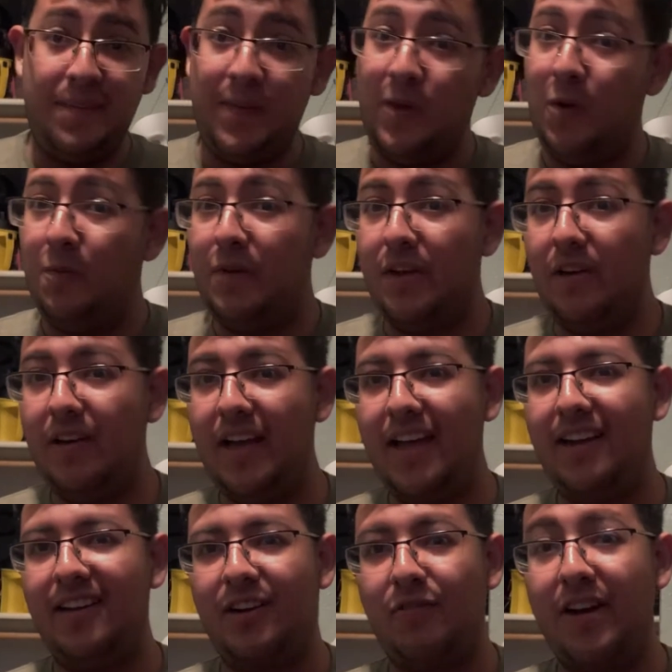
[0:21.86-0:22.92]
hope we all had
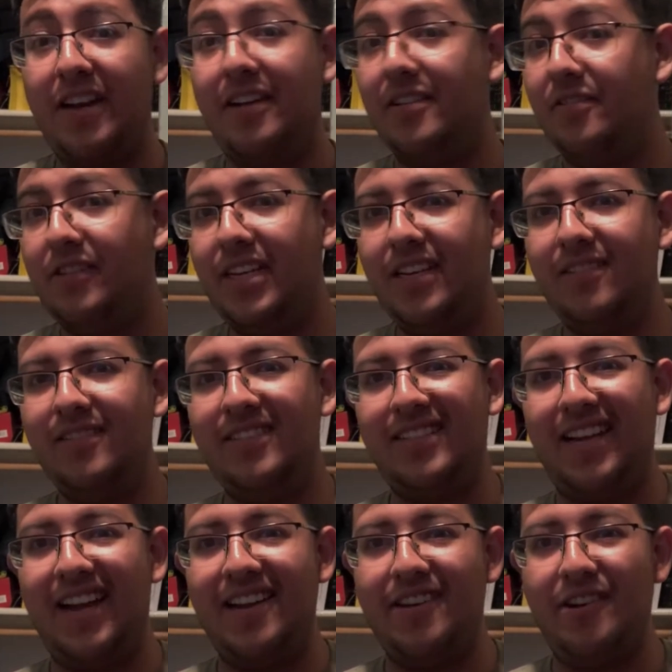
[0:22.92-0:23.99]
a great New Year's.
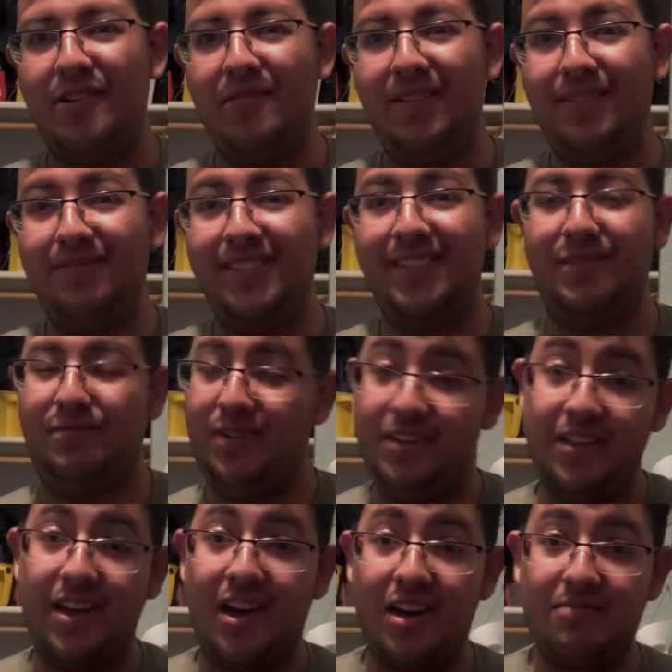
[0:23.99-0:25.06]
I know it was
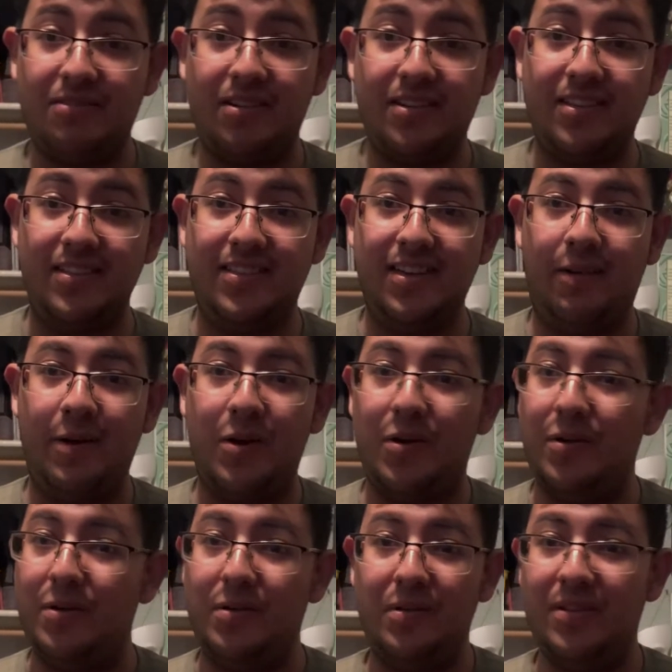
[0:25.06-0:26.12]
really awkward considering
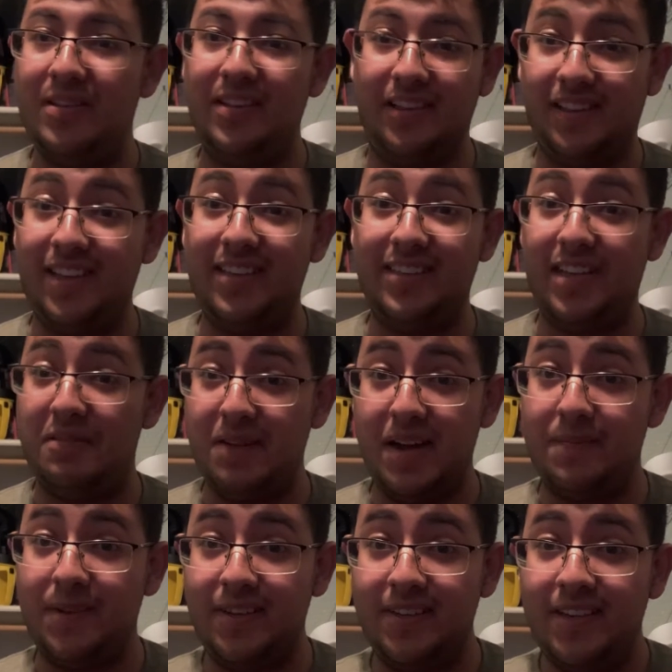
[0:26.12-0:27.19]
all the things that have
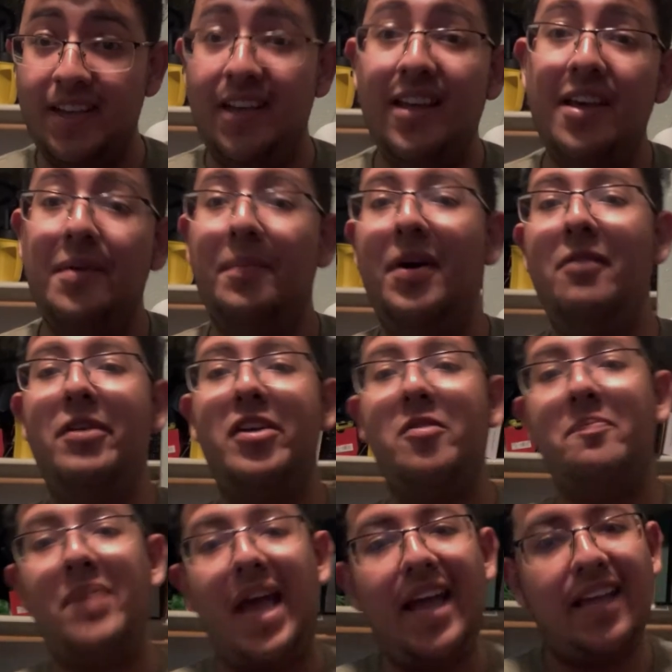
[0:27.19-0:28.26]
happened, but we are
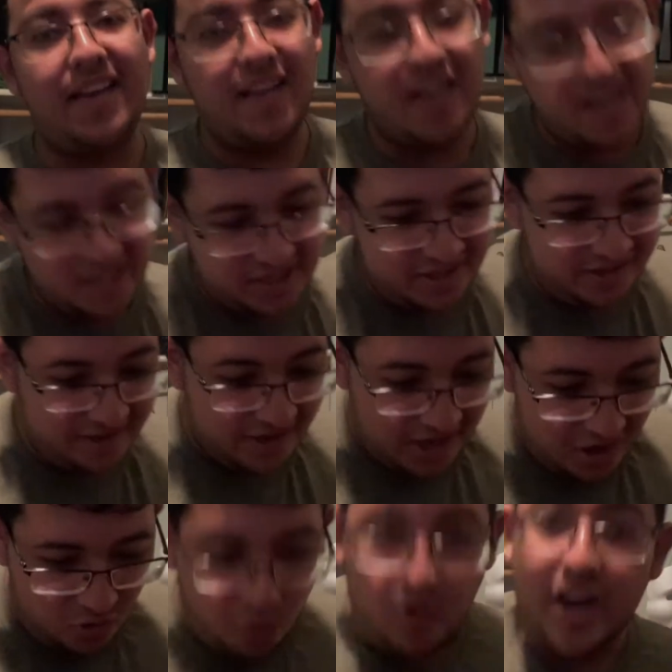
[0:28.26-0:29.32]
back in action,
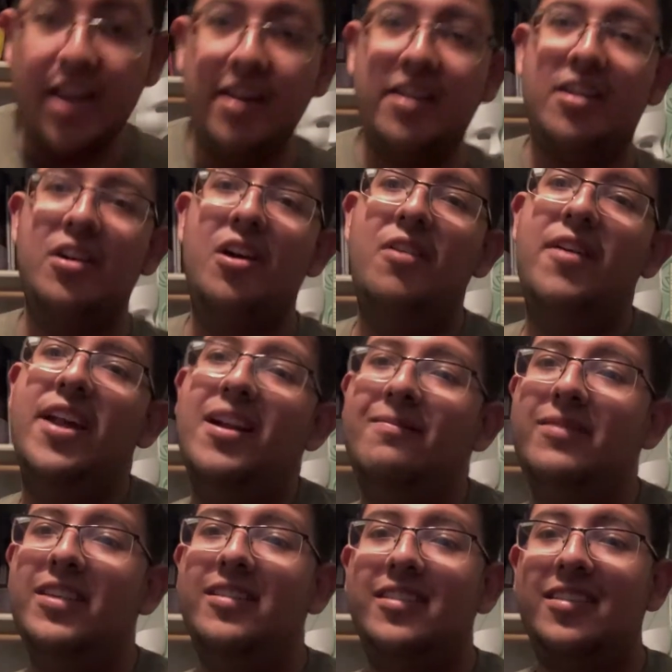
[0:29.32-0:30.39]
ready to go, and I'm
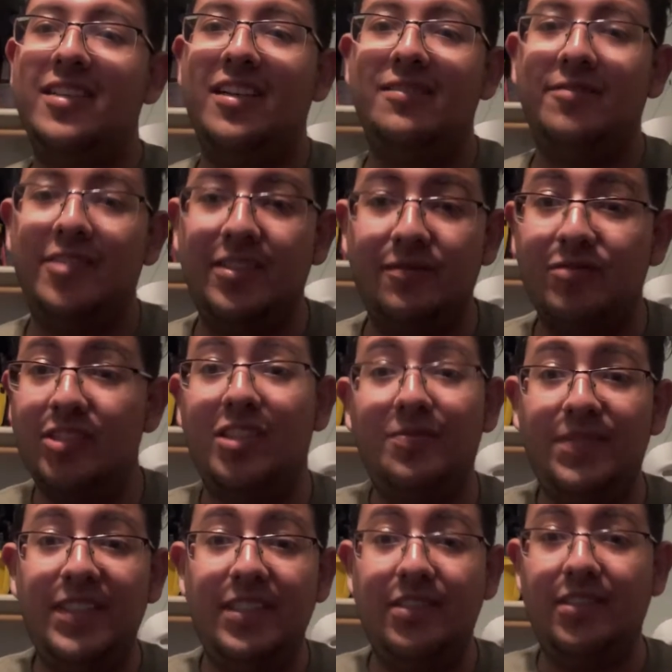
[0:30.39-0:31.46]
really excited for the first
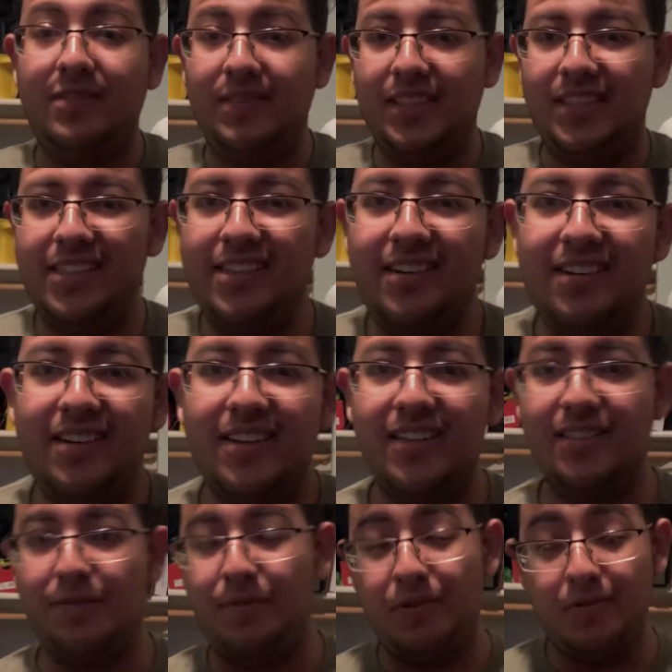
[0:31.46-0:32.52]
video of the year,
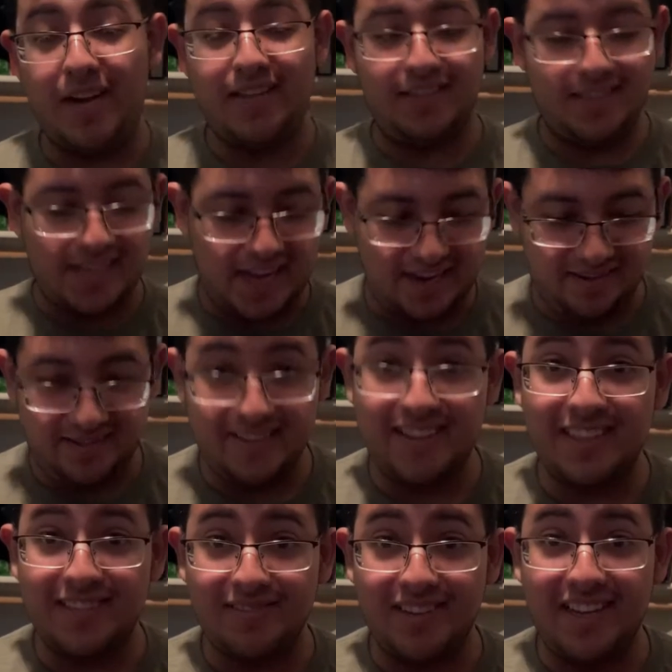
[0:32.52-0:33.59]
because if you read the title of
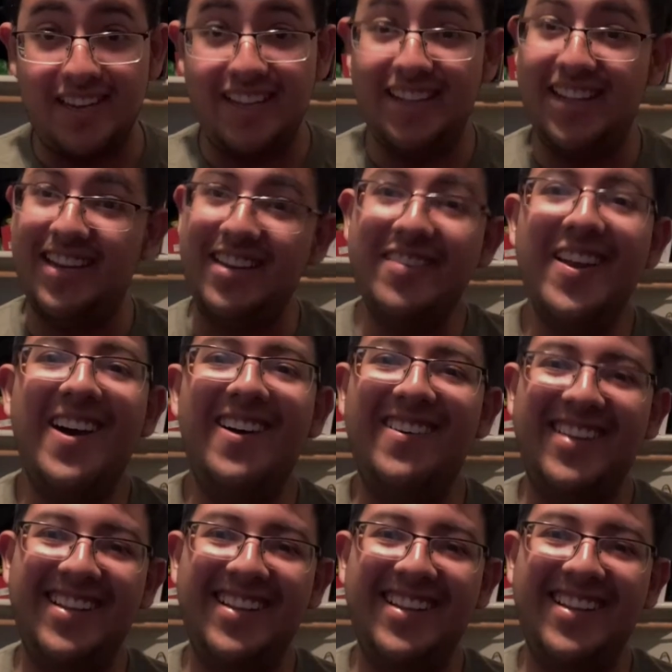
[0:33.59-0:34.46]
this one, then you know